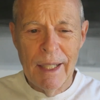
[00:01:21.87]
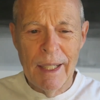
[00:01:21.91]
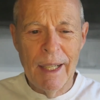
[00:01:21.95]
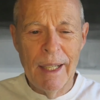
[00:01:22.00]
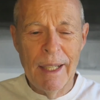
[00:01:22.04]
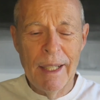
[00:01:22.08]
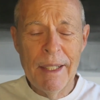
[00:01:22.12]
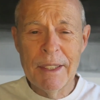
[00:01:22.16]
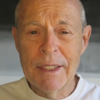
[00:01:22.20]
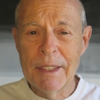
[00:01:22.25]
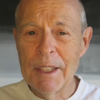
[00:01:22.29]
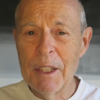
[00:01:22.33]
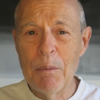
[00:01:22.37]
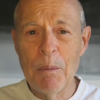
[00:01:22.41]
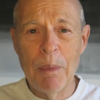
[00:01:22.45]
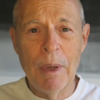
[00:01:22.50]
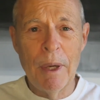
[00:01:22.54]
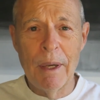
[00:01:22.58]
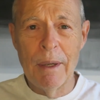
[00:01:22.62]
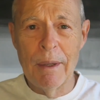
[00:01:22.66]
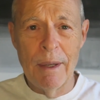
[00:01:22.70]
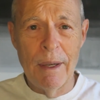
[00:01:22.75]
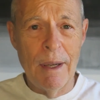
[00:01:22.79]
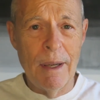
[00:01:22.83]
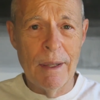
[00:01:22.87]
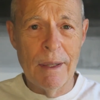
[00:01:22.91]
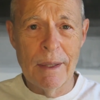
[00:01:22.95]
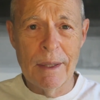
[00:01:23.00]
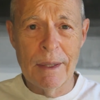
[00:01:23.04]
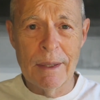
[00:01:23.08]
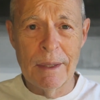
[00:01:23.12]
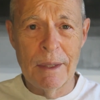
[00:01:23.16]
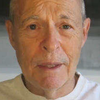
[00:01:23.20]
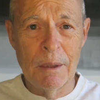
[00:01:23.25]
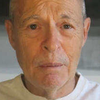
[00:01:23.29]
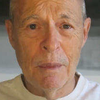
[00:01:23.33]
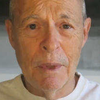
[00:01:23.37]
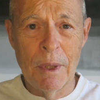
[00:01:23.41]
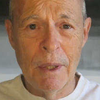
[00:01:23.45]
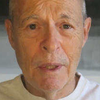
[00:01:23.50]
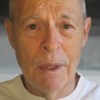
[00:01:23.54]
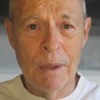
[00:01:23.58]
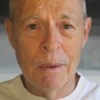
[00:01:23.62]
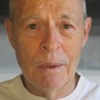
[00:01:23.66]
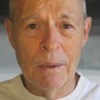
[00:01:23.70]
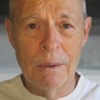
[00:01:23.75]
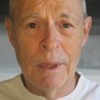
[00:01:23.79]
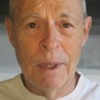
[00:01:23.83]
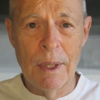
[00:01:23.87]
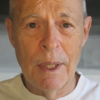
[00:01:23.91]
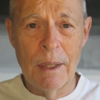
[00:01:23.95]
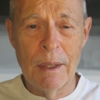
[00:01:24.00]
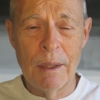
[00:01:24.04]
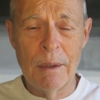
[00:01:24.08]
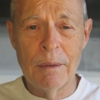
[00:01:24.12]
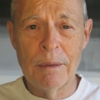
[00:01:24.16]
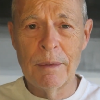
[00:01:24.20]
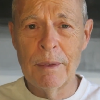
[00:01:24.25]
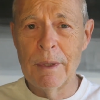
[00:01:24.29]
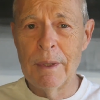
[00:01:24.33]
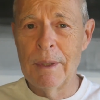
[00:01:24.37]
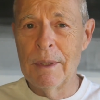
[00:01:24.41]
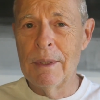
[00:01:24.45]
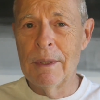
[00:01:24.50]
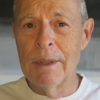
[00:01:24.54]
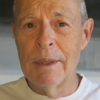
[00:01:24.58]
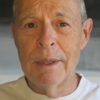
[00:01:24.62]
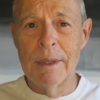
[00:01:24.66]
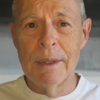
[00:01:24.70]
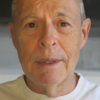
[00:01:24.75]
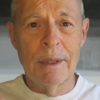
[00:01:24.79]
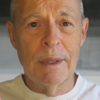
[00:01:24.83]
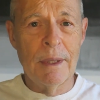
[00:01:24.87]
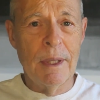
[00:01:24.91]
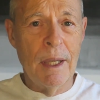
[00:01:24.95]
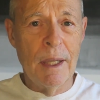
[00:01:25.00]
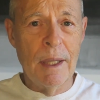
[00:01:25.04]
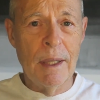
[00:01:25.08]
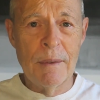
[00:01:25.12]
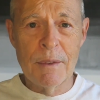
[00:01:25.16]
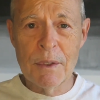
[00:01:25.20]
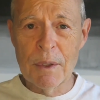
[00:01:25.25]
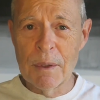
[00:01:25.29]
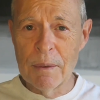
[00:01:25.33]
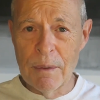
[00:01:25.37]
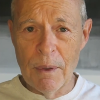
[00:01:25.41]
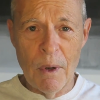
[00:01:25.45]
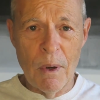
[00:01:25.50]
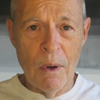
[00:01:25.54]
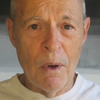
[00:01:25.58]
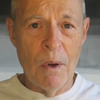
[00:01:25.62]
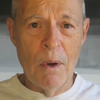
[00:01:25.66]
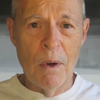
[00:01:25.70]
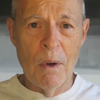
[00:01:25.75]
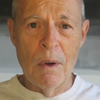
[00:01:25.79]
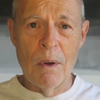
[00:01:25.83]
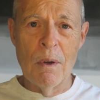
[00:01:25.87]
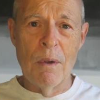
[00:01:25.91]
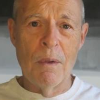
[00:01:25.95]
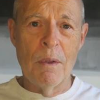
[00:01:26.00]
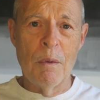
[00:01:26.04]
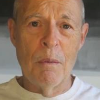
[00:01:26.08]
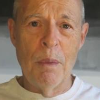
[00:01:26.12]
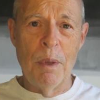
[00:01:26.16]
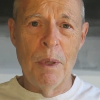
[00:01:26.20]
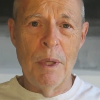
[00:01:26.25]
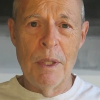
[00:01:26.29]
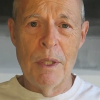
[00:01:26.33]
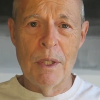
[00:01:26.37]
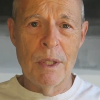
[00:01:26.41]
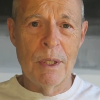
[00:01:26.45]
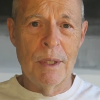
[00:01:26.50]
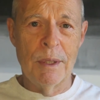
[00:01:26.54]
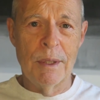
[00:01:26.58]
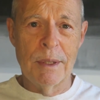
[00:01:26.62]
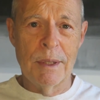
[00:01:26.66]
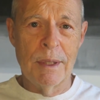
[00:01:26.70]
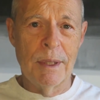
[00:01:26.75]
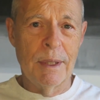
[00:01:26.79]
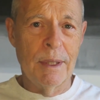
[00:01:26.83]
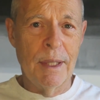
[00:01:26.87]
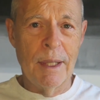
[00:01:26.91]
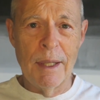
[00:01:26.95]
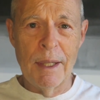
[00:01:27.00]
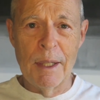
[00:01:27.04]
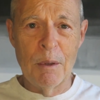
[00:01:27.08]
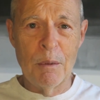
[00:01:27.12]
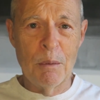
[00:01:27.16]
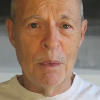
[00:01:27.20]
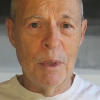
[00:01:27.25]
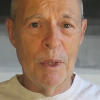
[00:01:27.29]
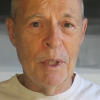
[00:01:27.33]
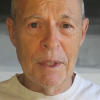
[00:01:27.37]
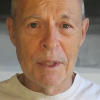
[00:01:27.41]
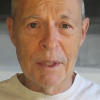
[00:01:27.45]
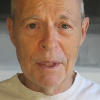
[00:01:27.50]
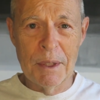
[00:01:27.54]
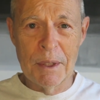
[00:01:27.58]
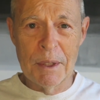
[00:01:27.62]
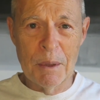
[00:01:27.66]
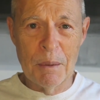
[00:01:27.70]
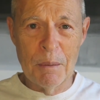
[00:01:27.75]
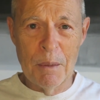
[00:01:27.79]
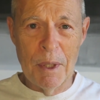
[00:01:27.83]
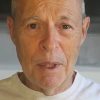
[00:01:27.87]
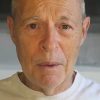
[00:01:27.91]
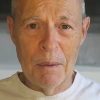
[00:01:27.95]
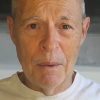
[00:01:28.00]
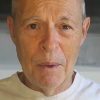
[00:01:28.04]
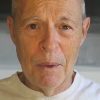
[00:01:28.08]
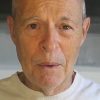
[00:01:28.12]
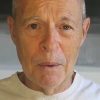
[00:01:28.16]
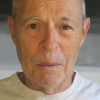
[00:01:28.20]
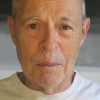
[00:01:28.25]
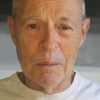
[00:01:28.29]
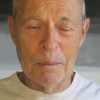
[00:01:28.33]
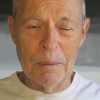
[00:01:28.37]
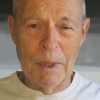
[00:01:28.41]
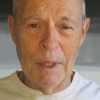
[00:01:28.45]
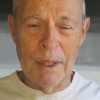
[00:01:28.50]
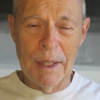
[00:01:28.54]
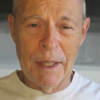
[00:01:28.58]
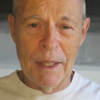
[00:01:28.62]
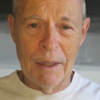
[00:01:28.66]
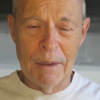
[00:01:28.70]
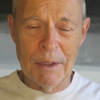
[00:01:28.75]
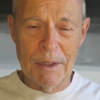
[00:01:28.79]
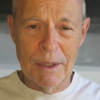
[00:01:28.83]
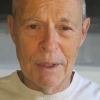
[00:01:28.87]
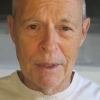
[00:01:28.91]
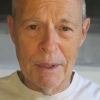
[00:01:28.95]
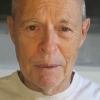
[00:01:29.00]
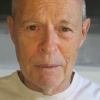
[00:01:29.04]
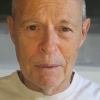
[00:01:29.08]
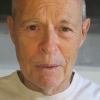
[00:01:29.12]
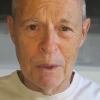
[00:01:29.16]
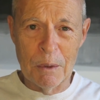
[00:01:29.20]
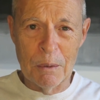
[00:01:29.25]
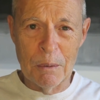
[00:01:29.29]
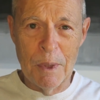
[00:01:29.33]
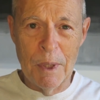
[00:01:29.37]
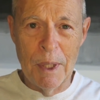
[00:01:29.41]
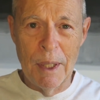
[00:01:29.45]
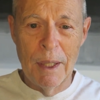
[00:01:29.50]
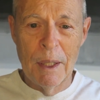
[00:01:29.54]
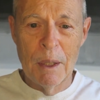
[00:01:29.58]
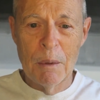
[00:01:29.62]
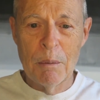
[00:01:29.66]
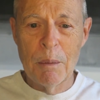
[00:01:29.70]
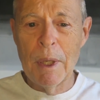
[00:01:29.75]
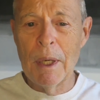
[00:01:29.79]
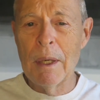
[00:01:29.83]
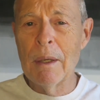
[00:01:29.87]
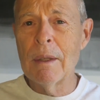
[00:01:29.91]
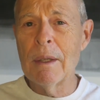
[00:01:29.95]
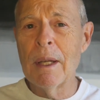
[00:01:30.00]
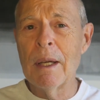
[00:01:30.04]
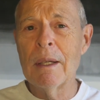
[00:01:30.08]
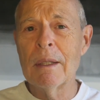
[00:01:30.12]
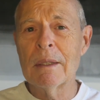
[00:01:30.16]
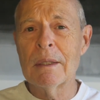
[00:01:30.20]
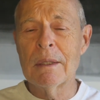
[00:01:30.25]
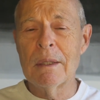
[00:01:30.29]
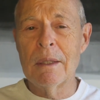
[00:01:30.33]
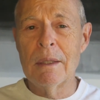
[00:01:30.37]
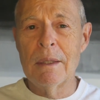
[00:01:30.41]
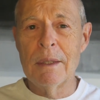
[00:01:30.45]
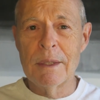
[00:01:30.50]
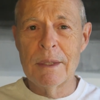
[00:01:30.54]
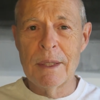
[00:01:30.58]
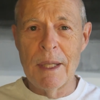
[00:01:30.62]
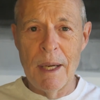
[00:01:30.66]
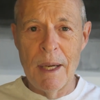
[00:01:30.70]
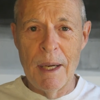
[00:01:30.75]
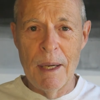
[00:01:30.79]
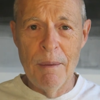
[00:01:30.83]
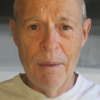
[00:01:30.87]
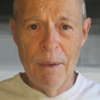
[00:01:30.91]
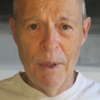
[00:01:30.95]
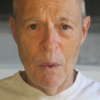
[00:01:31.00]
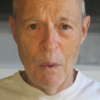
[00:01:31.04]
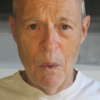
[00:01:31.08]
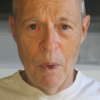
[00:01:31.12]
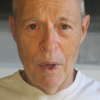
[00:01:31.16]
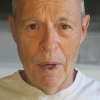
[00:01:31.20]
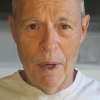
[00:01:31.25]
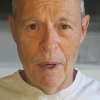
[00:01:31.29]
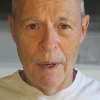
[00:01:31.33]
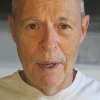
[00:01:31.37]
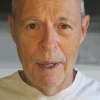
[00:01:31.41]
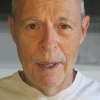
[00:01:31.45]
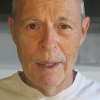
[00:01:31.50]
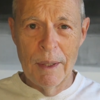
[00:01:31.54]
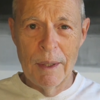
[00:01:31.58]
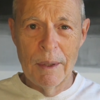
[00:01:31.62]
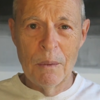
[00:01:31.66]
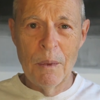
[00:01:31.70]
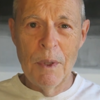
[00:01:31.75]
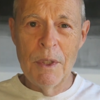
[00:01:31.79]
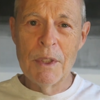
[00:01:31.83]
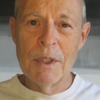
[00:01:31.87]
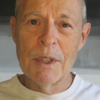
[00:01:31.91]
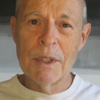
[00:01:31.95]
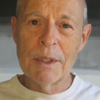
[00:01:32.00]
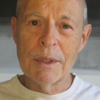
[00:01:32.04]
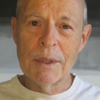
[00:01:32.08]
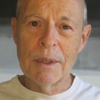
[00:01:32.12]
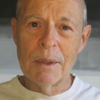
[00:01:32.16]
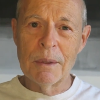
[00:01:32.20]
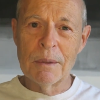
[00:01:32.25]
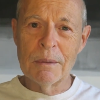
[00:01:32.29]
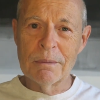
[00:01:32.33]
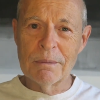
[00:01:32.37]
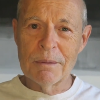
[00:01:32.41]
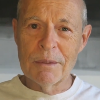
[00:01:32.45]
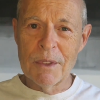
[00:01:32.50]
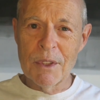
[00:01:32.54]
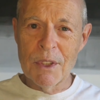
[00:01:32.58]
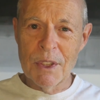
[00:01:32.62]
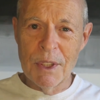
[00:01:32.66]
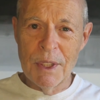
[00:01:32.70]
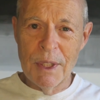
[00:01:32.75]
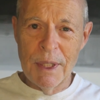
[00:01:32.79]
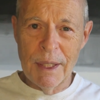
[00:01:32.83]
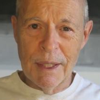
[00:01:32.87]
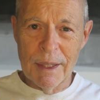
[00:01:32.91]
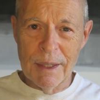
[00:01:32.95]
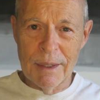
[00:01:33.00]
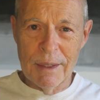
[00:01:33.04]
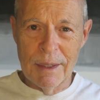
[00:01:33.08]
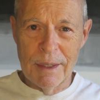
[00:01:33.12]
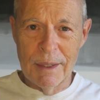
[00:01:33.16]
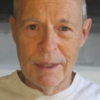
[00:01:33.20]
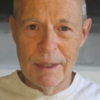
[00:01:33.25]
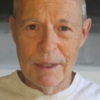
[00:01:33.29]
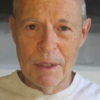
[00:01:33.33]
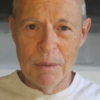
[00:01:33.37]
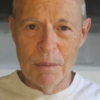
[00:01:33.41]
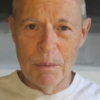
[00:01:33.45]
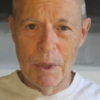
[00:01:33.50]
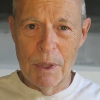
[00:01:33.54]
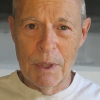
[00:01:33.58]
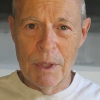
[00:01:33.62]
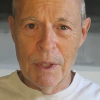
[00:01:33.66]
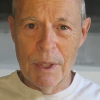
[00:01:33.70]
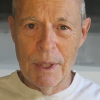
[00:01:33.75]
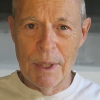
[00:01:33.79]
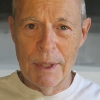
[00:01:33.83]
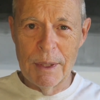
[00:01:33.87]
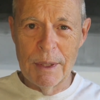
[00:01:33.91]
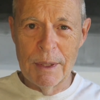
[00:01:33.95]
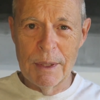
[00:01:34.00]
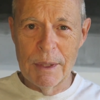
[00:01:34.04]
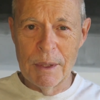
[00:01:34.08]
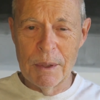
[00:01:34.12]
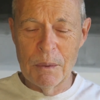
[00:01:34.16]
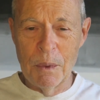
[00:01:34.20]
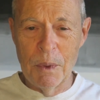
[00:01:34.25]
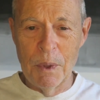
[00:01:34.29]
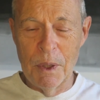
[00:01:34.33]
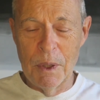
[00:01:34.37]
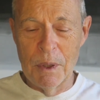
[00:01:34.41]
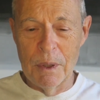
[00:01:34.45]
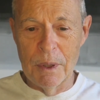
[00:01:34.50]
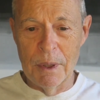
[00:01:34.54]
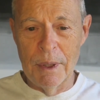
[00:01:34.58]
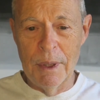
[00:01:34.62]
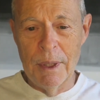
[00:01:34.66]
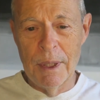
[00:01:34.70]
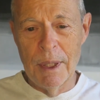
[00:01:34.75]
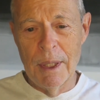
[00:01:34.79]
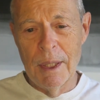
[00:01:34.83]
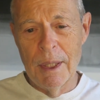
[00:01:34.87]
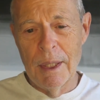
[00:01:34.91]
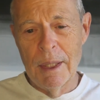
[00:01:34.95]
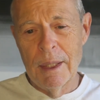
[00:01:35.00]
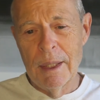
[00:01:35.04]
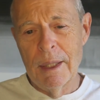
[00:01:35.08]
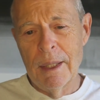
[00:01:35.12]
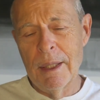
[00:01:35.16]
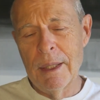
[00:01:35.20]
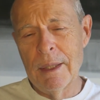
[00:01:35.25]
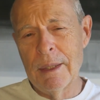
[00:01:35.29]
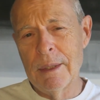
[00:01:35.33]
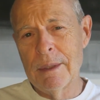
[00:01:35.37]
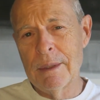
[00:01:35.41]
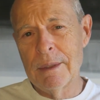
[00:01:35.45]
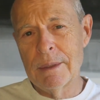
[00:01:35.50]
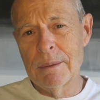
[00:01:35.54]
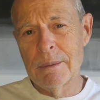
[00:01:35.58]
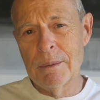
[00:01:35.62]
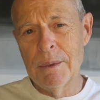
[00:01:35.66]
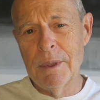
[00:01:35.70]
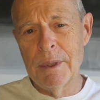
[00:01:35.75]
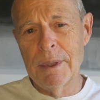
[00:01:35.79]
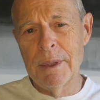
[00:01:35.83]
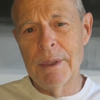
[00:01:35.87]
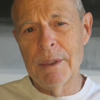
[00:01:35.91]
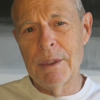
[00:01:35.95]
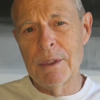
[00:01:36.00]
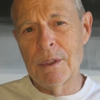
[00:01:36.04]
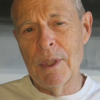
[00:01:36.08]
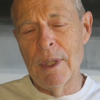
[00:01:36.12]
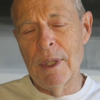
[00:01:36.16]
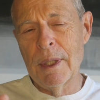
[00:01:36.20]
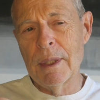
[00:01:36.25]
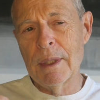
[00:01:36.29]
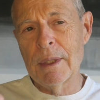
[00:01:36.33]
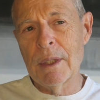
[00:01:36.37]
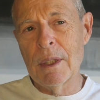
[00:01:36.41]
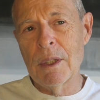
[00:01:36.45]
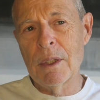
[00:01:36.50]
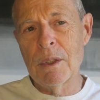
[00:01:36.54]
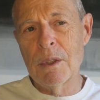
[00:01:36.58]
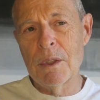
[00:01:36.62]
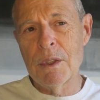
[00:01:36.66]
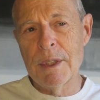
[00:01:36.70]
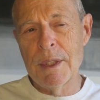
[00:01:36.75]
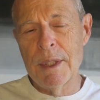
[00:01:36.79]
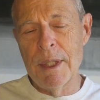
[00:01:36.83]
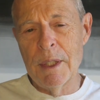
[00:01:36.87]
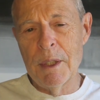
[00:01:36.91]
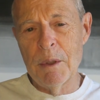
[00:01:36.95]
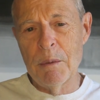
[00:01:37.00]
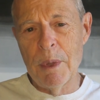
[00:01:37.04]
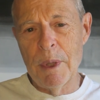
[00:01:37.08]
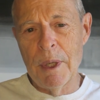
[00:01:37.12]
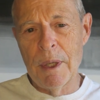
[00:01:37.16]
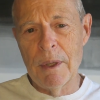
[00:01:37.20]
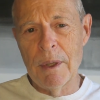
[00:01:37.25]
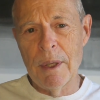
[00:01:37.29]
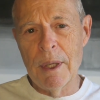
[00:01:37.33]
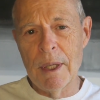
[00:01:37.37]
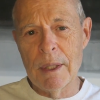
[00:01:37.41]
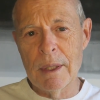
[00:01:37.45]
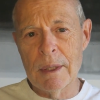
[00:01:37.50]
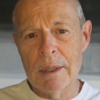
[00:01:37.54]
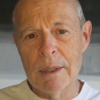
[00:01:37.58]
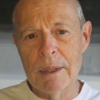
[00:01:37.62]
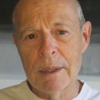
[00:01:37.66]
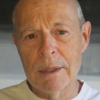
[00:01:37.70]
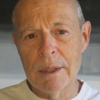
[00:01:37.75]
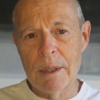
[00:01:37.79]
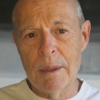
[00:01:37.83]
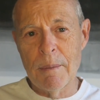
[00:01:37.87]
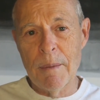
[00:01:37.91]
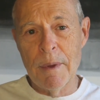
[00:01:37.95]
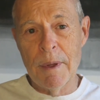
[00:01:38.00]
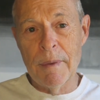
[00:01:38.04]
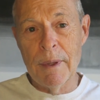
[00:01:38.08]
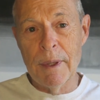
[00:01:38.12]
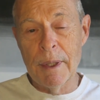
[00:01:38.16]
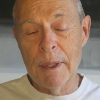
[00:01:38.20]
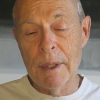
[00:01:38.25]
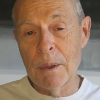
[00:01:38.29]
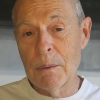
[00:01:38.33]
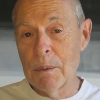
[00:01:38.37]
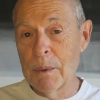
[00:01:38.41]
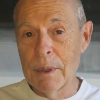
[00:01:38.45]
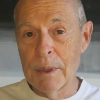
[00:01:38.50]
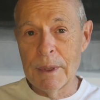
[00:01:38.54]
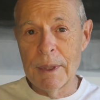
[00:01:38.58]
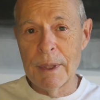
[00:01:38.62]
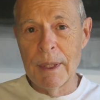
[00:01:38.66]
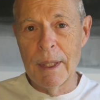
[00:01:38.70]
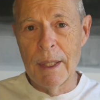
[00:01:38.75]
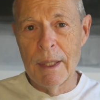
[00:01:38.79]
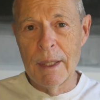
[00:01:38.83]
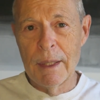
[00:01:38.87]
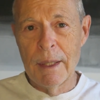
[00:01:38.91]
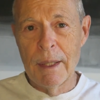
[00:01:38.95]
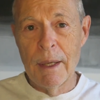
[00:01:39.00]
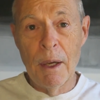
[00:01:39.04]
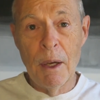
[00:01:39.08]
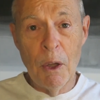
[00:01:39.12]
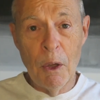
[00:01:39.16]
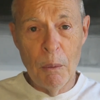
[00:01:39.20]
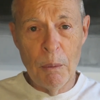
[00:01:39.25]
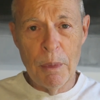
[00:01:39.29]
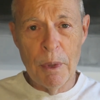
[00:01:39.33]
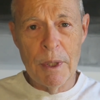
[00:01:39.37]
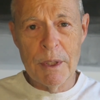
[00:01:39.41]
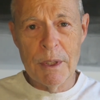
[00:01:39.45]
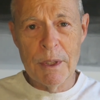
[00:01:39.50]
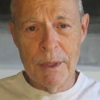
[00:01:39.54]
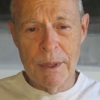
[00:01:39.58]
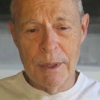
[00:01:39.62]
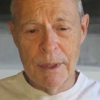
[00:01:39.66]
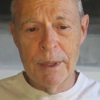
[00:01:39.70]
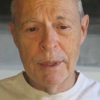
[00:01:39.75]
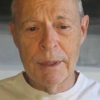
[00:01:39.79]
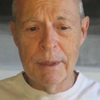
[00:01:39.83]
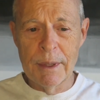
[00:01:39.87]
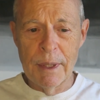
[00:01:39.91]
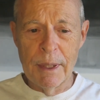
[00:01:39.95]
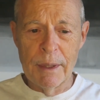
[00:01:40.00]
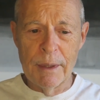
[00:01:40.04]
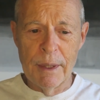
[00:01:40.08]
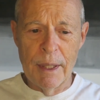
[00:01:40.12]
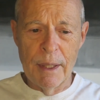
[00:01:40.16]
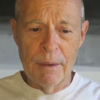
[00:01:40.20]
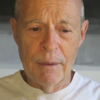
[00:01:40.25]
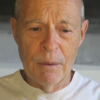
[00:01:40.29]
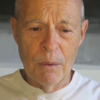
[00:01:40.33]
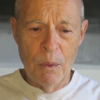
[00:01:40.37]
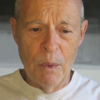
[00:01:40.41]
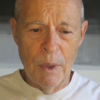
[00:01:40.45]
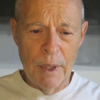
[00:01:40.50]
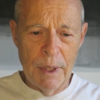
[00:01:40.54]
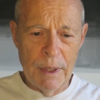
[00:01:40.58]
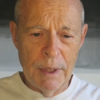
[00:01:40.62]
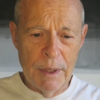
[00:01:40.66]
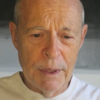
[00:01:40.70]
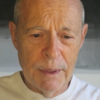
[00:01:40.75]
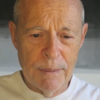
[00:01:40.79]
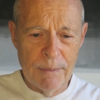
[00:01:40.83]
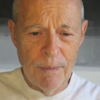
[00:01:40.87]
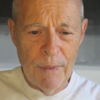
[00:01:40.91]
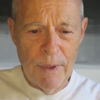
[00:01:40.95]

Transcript: I see paradox in my own life and in the lives of all the patients that God brings into my room, my counseling room. Paradox is everywhere. We just don't see it as much as we could. And really trying to understand paradox is something that can really help us in a lot of ways.